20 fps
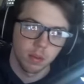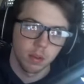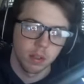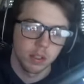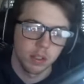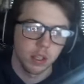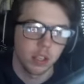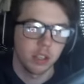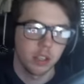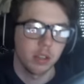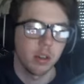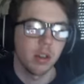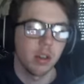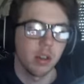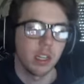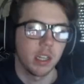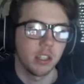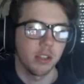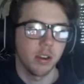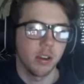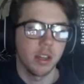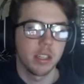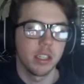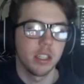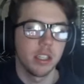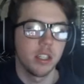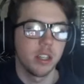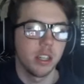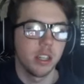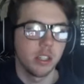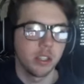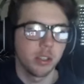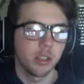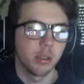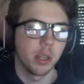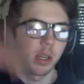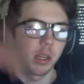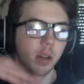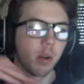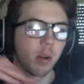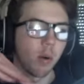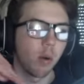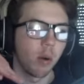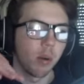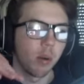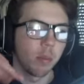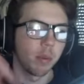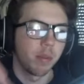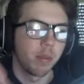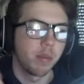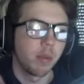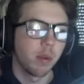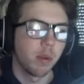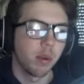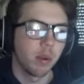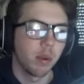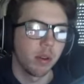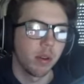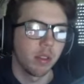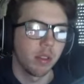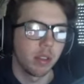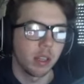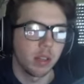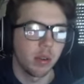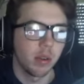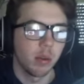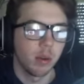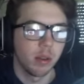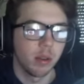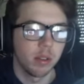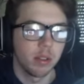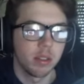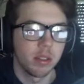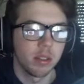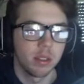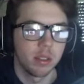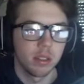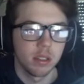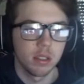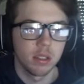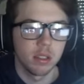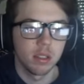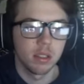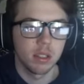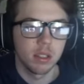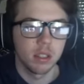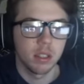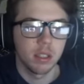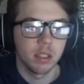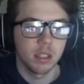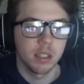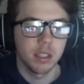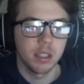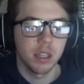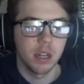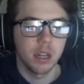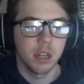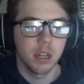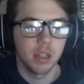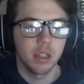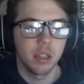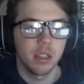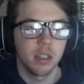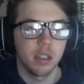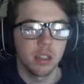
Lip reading: So it's sort of like transitioning to the chord before the chord started.